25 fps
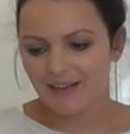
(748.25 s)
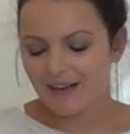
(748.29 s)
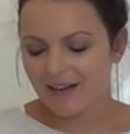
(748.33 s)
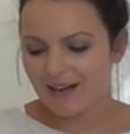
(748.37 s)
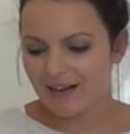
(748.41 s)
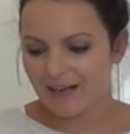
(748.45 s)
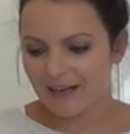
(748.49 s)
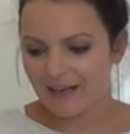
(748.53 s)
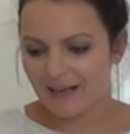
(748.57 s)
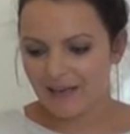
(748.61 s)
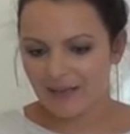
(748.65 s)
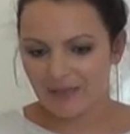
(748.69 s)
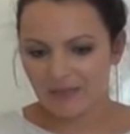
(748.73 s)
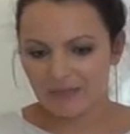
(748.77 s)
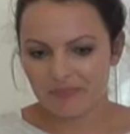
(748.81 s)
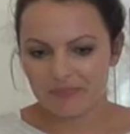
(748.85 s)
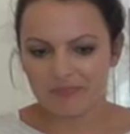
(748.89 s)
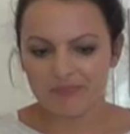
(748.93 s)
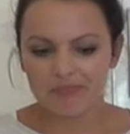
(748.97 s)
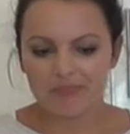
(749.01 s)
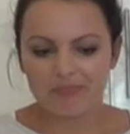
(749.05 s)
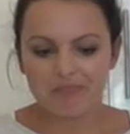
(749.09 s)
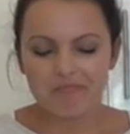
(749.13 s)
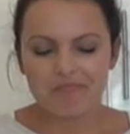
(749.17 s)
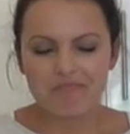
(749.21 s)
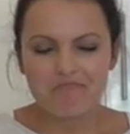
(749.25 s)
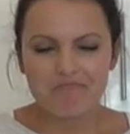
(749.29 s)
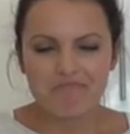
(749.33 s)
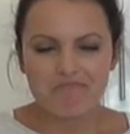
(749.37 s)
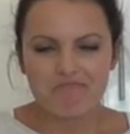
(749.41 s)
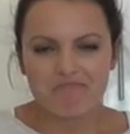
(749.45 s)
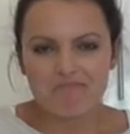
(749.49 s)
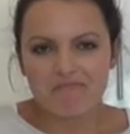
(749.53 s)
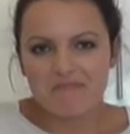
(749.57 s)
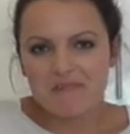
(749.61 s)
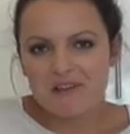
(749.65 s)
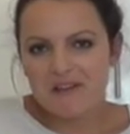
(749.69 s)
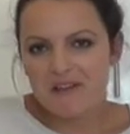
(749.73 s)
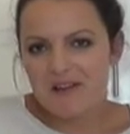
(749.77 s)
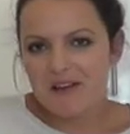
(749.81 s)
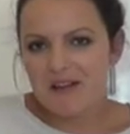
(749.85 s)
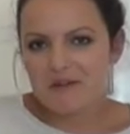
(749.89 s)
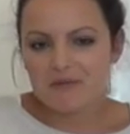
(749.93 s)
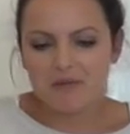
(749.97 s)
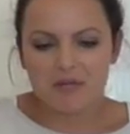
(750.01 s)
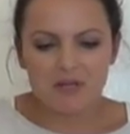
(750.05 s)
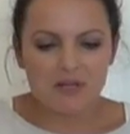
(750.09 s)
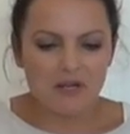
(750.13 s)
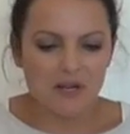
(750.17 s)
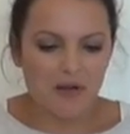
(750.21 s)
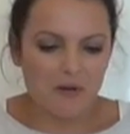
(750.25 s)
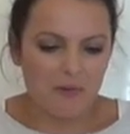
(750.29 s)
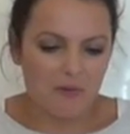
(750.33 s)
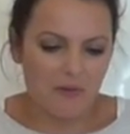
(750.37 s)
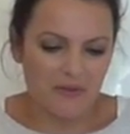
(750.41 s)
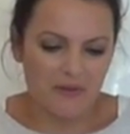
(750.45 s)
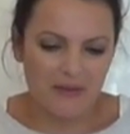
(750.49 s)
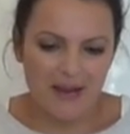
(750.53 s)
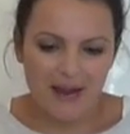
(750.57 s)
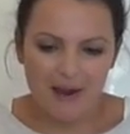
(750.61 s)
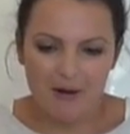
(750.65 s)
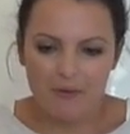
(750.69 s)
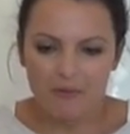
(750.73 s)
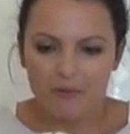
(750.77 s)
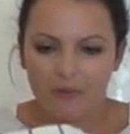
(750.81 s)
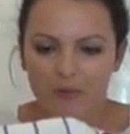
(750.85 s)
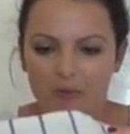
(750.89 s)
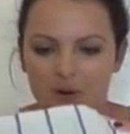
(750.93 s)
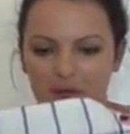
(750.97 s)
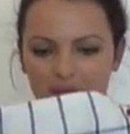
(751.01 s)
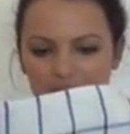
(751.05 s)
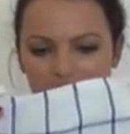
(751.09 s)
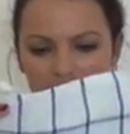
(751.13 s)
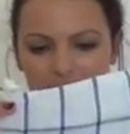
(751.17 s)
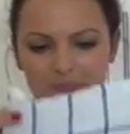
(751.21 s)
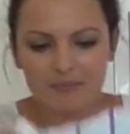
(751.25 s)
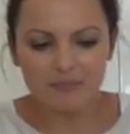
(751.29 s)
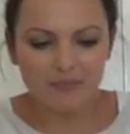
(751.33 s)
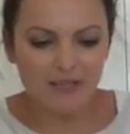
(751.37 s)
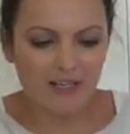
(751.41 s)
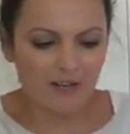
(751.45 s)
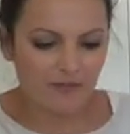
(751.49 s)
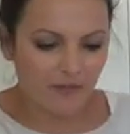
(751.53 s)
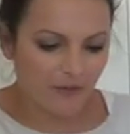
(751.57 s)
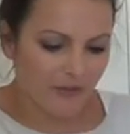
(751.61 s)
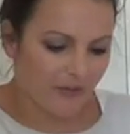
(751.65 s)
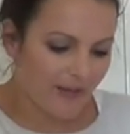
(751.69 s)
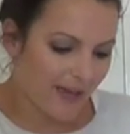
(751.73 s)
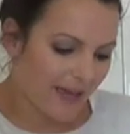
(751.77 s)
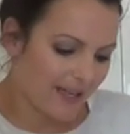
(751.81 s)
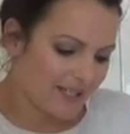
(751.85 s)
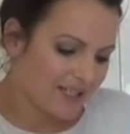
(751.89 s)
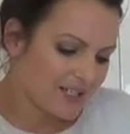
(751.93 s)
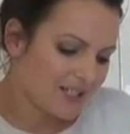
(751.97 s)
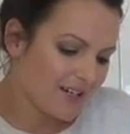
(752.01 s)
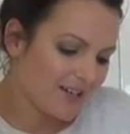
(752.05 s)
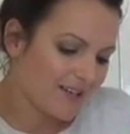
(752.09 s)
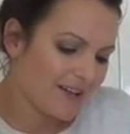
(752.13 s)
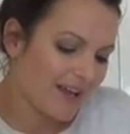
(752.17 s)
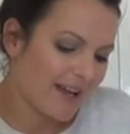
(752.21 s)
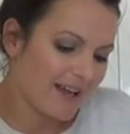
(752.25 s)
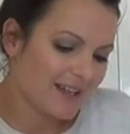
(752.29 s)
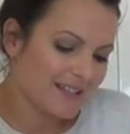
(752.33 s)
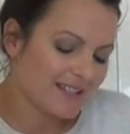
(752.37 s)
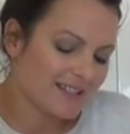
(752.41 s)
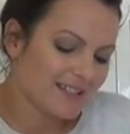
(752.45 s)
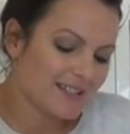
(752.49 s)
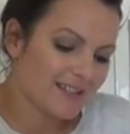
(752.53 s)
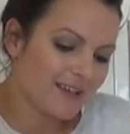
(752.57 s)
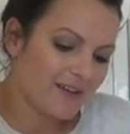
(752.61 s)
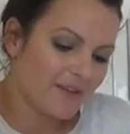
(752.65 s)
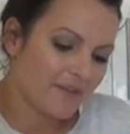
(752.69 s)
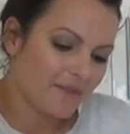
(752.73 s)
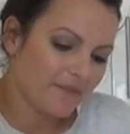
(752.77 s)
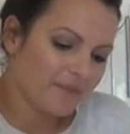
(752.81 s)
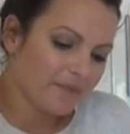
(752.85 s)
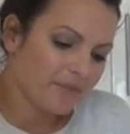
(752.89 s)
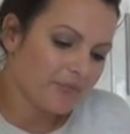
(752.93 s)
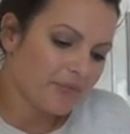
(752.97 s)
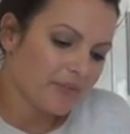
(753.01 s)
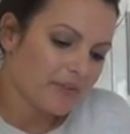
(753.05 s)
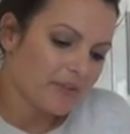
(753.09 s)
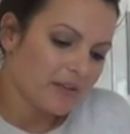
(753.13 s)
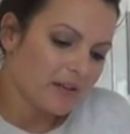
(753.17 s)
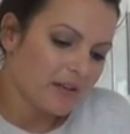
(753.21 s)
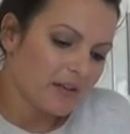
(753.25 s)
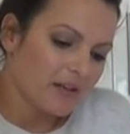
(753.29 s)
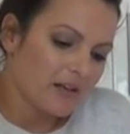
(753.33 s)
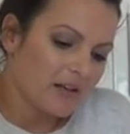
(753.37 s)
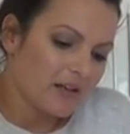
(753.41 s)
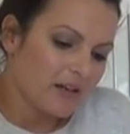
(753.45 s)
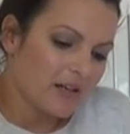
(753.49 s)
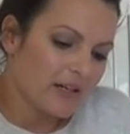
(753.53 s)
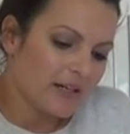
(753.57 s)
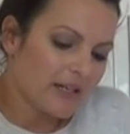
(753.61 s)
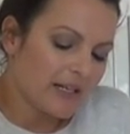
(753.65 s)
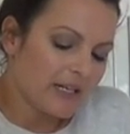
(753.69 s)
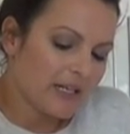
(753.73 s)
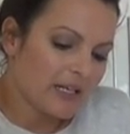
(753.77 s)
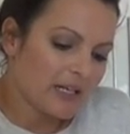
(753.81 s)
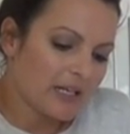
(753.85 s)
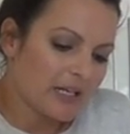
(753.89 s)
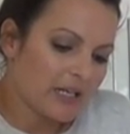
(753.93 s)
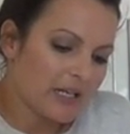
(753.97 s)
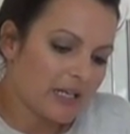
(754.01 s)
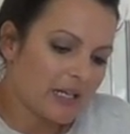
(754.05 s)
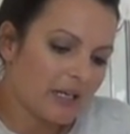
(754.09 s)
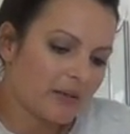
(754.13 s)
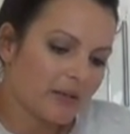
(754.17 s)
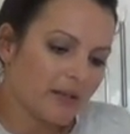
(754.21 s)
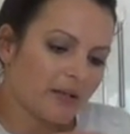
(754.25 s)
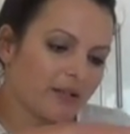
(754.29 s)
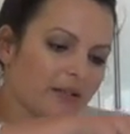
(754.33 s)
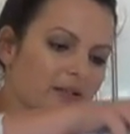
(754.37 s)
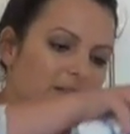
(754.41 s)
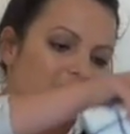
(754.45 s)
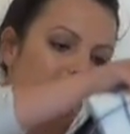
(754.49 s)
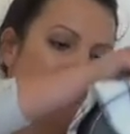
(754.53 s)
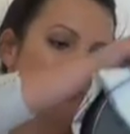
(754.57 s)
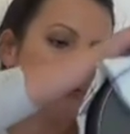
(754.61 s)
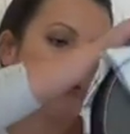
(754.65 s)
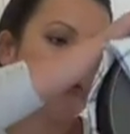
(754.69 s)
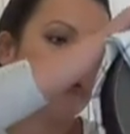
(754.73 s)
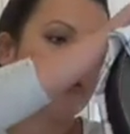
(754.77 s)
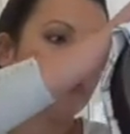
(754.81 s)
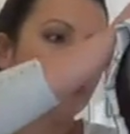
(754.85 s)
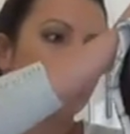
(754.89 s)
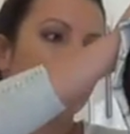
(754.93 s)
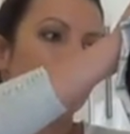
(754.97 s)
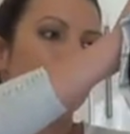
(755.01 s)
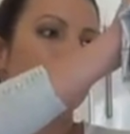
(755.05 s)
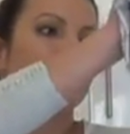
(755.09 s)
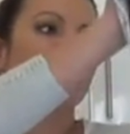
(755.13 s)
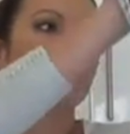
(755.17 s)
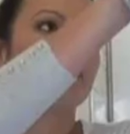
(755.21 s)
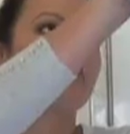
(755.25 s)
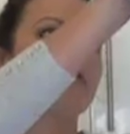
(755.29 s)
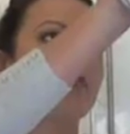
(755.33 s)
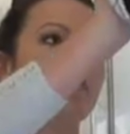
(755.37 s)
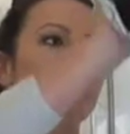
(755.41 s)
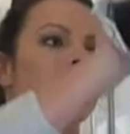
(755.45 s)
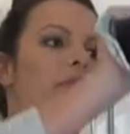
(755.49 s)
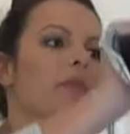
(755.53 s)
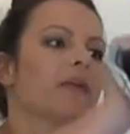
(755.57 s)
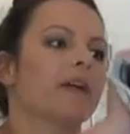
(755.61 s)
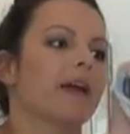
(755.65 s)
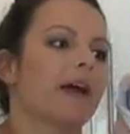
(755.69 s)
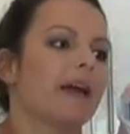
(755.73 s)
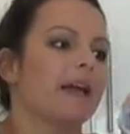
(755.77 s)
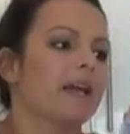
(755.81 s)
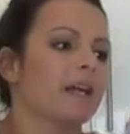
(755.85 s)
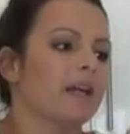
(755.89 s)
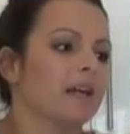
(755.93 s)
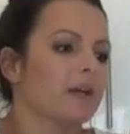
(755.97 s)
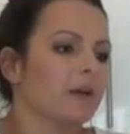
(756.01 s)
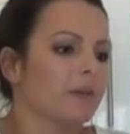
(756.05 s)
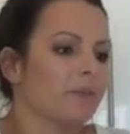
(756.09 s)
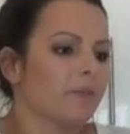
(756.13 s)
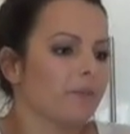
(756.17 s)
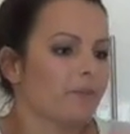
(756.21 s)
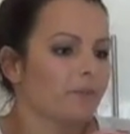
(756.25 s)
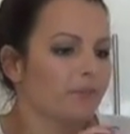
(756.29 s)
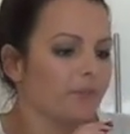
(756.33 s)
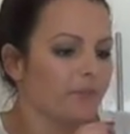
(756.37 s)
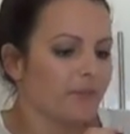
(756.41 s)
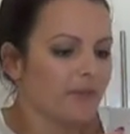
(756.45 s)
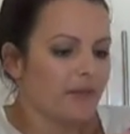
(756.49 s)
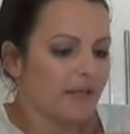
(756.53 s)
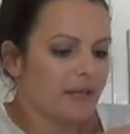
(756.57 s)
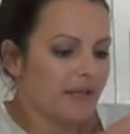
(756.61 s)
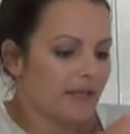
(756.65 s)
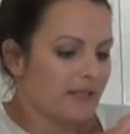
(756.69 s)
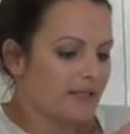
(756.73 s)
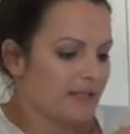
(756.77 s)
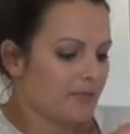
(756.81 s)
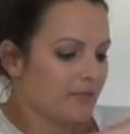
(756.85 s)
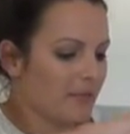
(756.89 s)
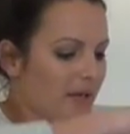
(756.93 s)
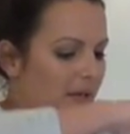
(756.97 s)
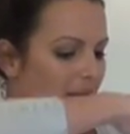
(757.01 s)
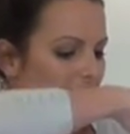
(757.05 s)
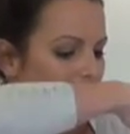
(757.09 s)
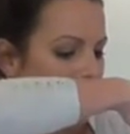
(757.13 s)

Yeah, I'm going to go with now. Why not? Live on the edge. Okay, so I am going to flip the cake into my